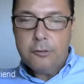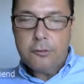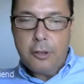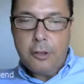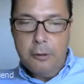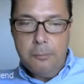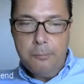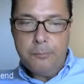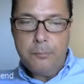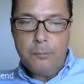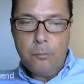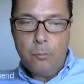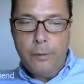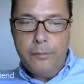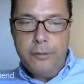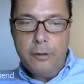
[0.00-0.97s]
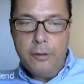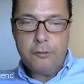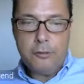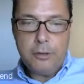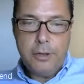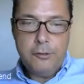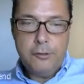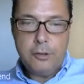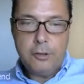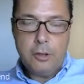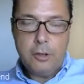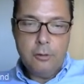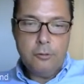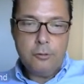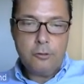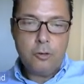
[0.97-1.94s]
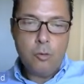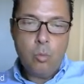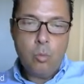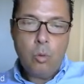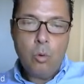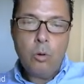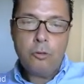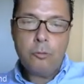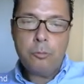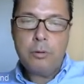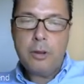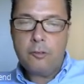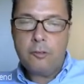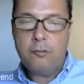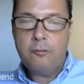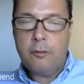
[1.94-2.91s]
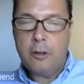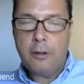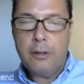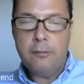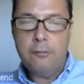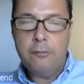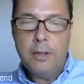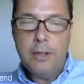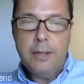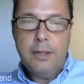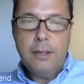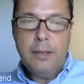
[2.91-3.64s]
So when the oscillator goes towards +5,